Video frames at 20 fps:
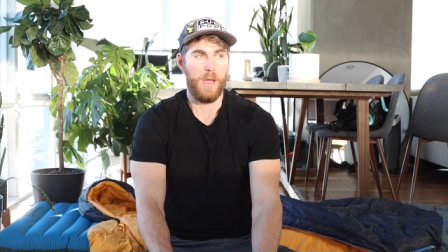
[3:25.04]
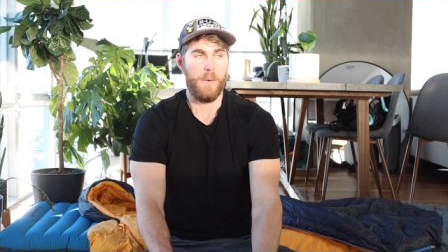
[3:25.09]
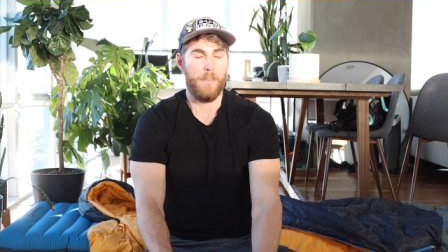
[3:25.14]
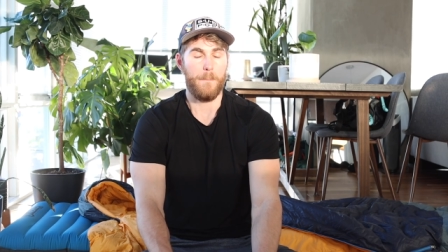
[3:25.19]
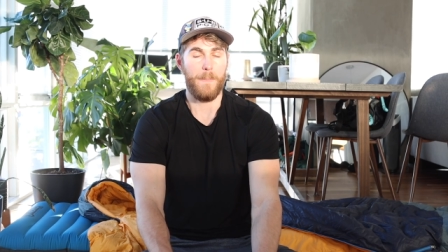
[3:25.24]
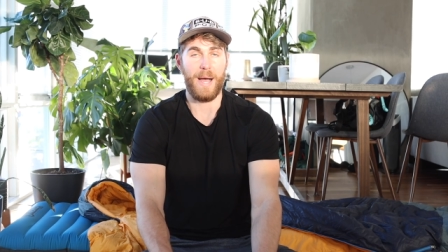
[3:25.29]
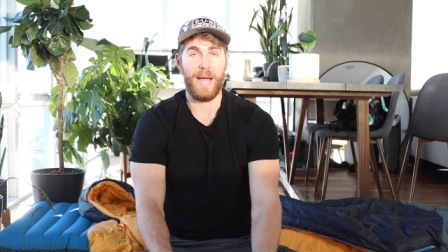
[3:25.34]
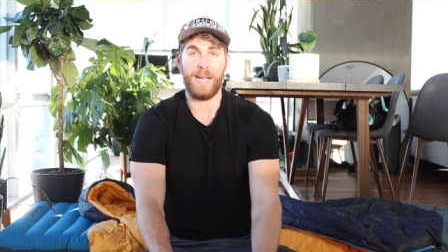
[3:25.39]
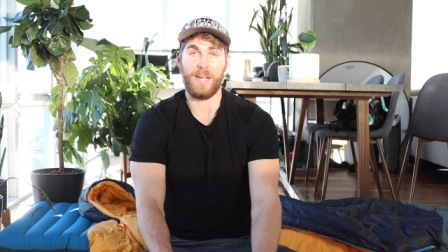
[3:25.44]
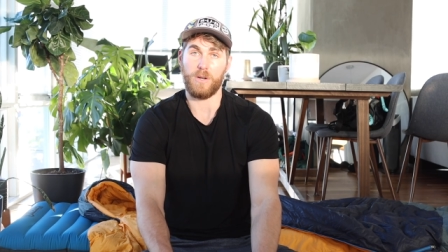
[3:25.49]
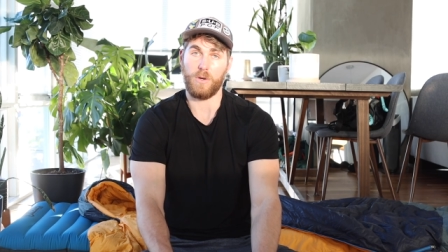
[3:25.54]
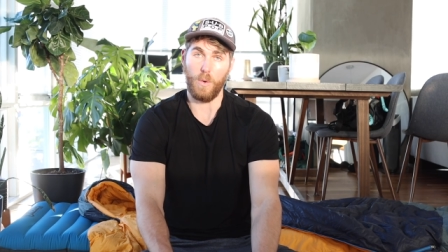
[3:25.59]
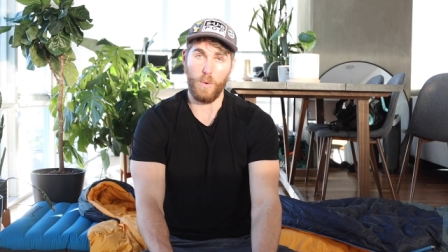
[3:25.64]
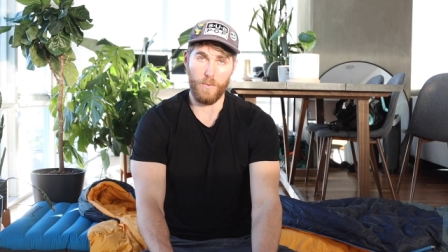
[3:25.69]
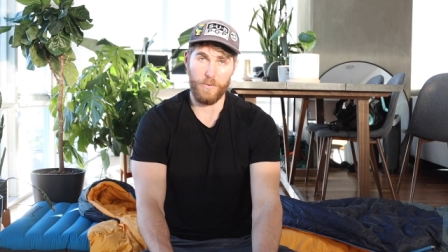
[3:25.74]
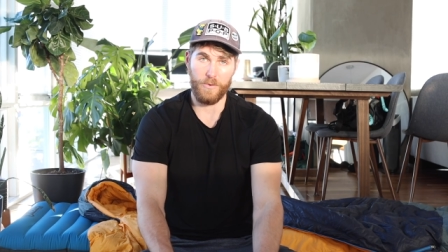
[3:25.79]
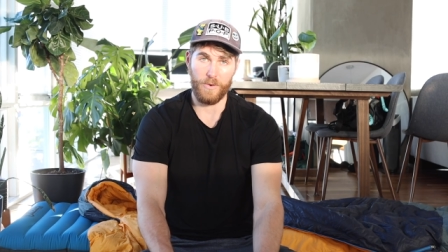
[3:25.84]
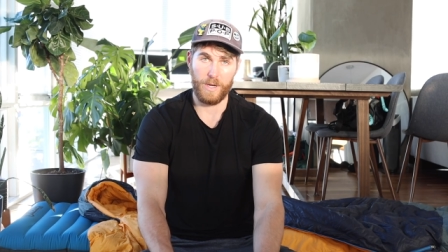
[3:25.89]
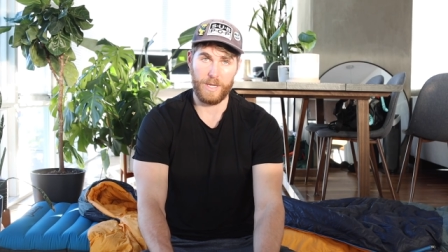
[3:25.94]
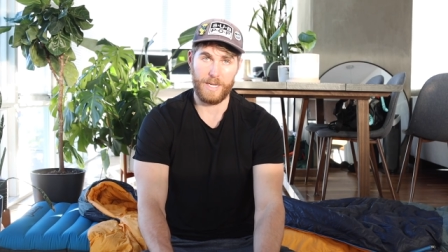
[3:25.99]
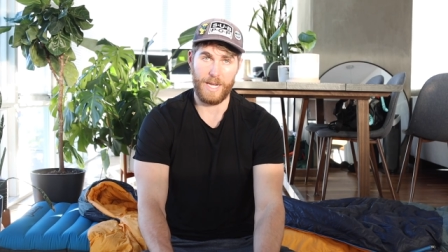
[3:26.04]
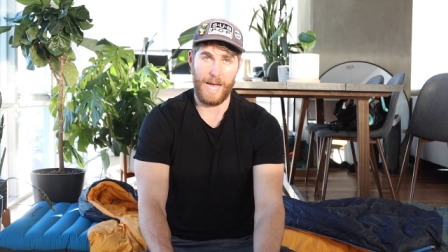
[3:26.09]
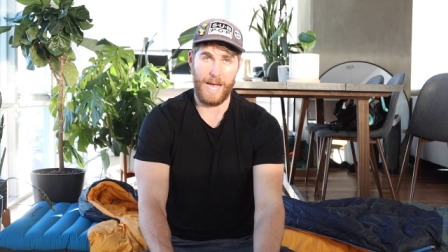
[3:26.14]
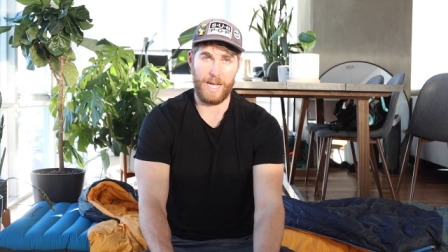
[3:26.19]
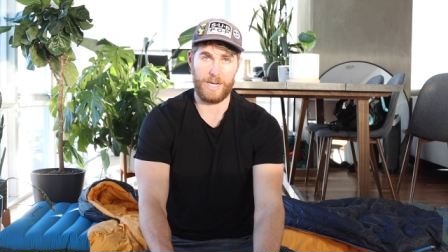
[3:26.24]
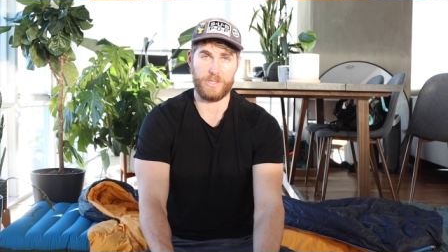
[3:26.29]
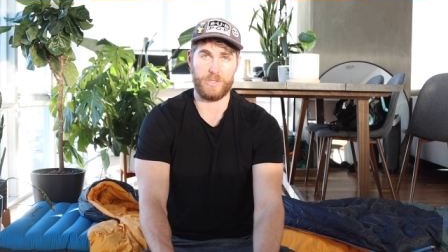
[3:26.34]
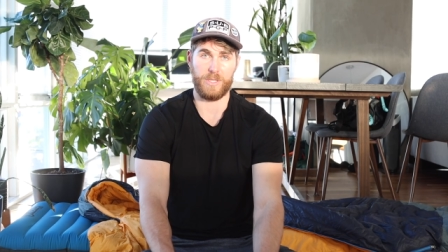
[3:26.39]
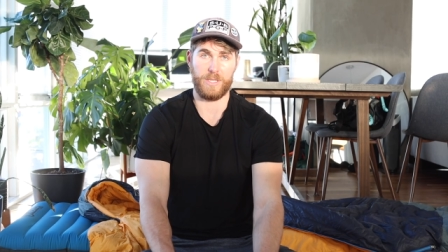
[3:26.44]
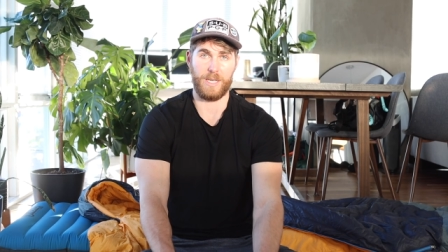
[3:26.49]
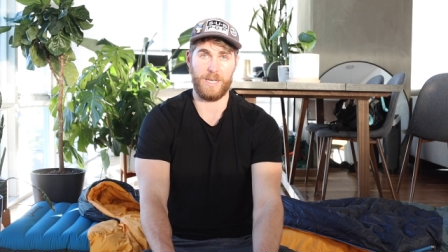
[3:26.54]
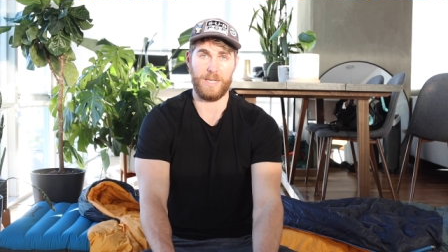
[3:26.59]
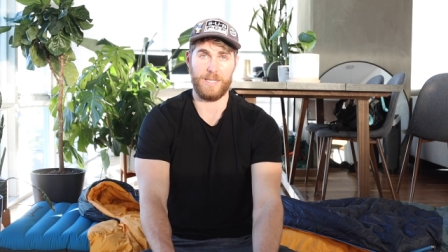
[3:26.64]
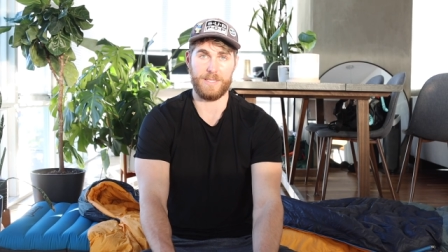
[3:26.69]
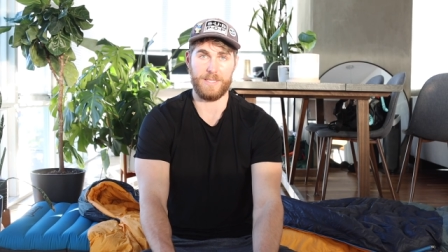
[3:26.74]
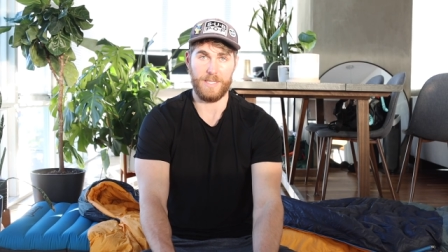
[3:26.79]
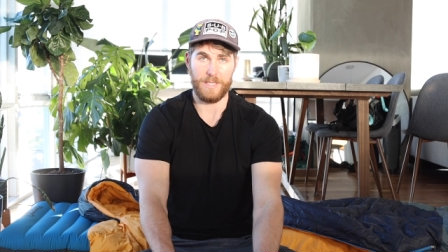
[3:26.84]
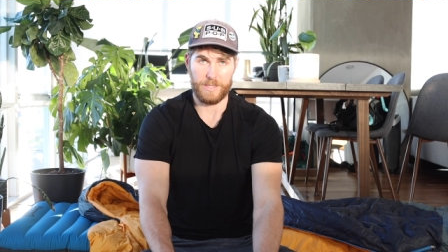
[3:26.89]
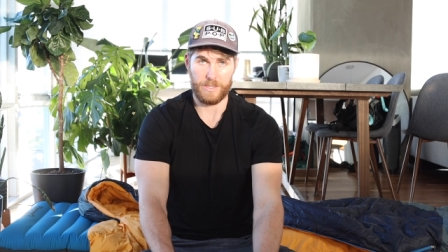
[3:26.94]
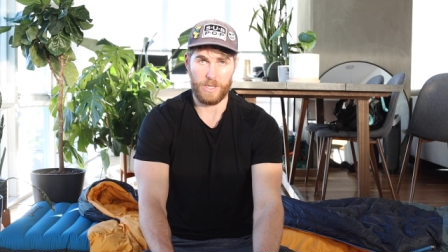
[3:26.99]
My girlfriend actually got a
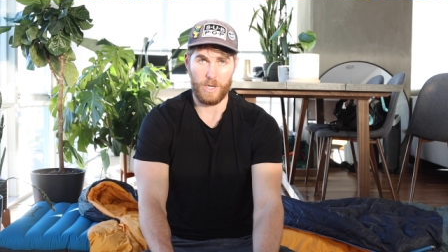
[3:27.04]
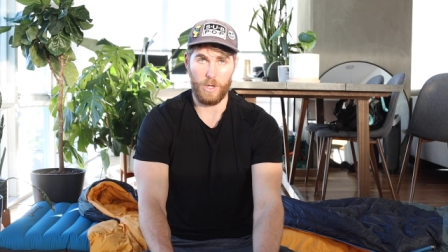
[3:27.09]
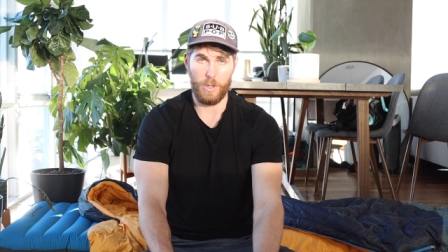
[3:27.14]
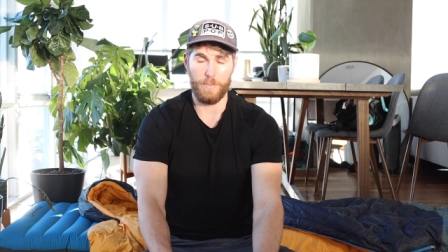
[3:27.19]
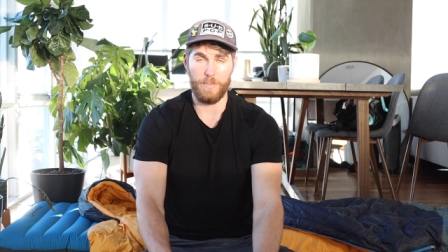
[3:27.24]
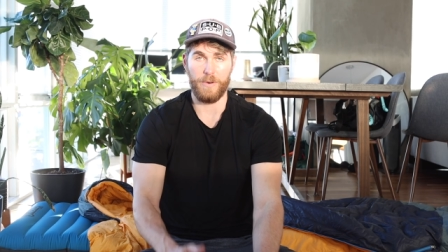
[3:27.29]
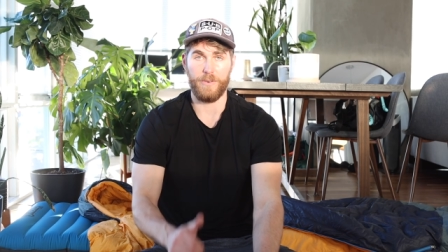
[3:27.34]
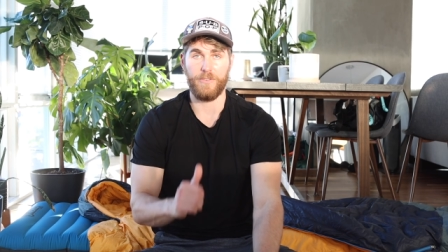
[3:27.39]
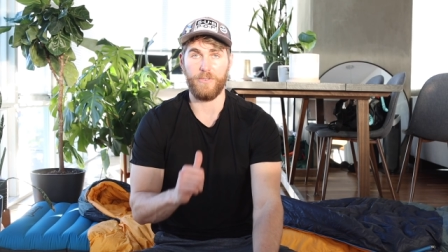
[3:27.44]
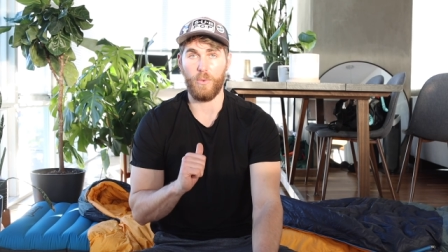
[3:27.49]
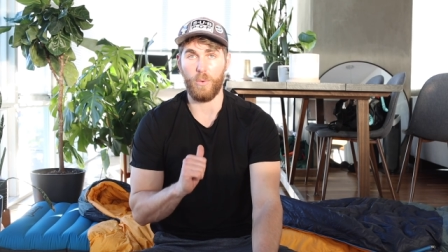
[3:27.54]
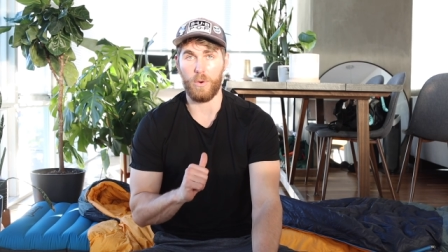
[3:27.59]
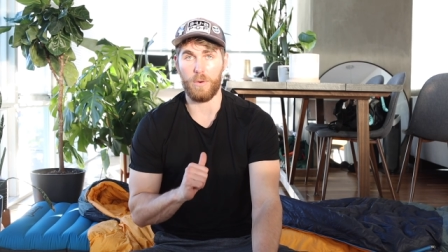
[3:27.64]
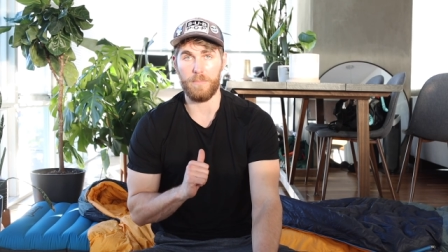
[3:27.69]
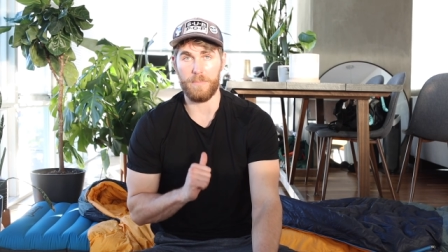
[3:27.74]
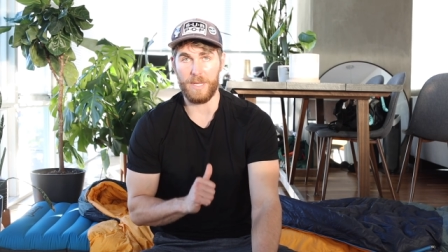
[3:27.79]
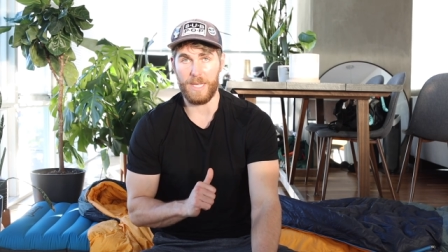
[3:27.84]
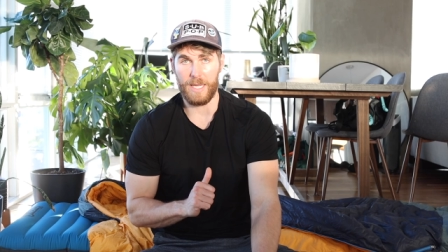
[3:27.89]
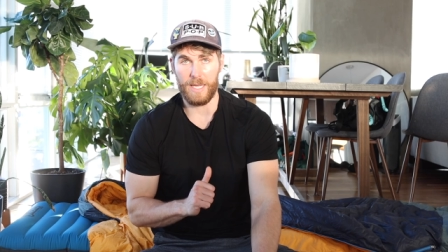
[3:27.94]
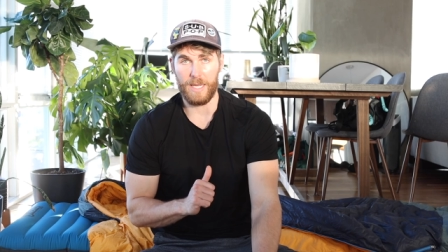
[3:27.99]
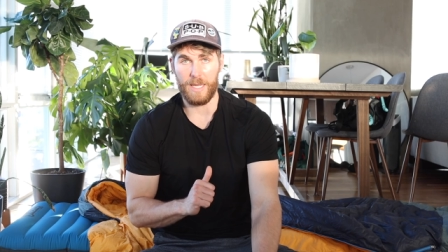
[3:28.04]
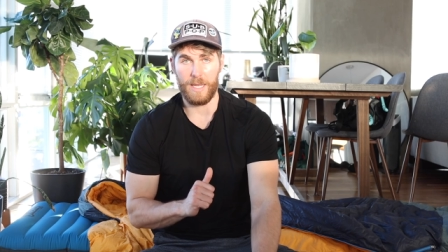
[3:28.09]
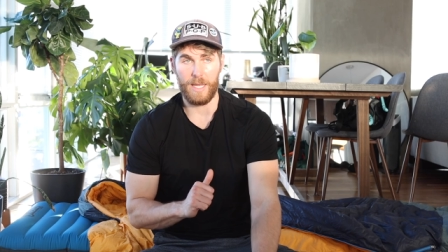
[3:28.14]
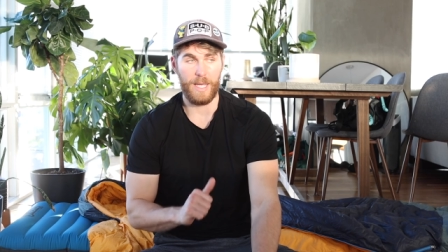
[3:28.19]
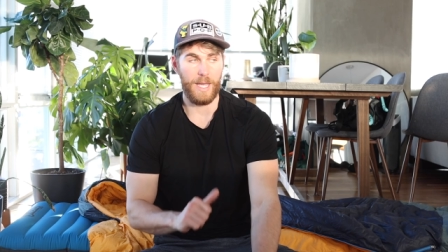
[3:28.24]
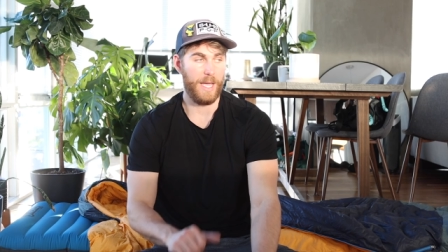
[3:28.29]
disco before me,